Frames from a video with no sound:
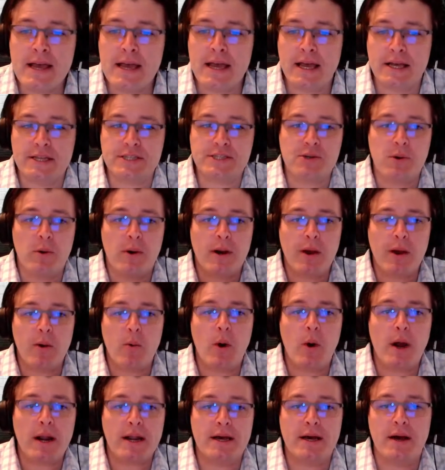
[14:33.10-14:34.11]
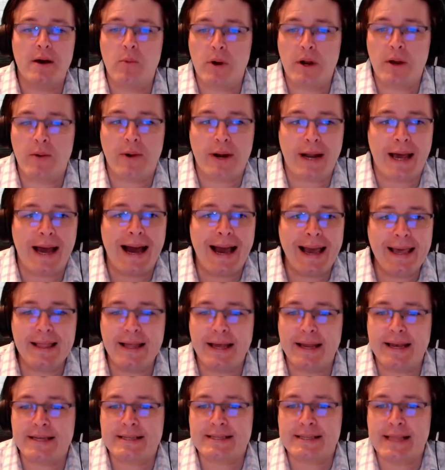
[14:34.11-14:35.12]
And so what I want to
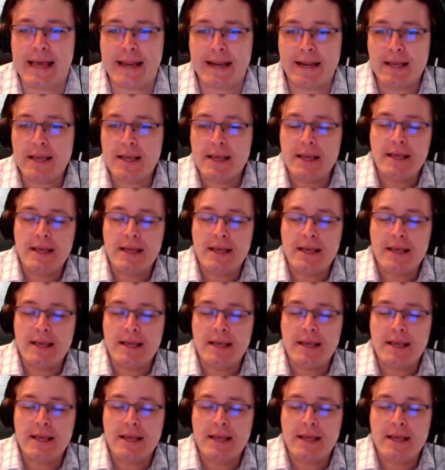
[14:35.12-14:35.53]
highlight is that,